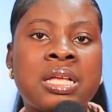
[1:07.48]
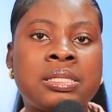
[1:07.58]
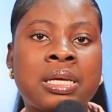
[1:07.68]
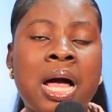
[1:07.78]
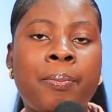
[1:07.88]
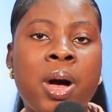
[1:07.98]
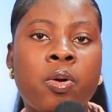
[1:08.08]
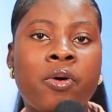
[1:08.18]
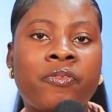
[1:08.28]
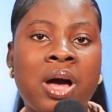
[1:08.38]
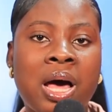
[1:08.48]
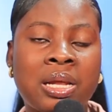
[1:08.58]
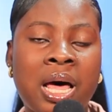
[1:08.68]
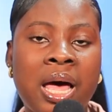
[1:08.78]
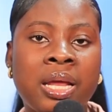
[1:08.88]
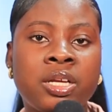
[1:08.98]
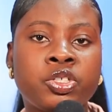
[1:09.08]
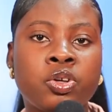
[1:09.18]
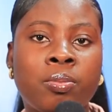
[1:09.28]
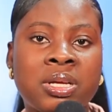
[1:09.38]
Sika Bank of Ghana at a
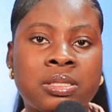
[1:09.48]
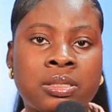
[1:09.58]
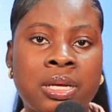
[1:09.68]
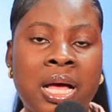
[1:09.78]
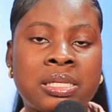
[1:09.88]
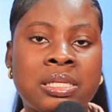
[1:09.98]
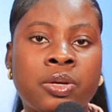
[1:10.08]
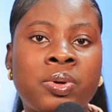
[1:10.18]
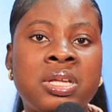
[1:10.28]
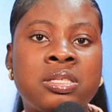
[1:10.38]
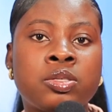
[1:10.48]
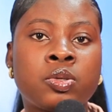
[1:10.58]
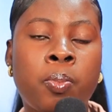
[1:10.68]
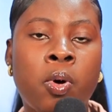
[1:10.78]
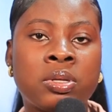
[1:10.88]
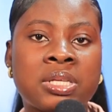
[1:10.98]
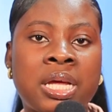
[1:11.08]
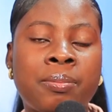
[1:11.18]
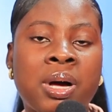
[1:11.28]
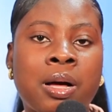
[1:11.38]
show must say as liquidity support at the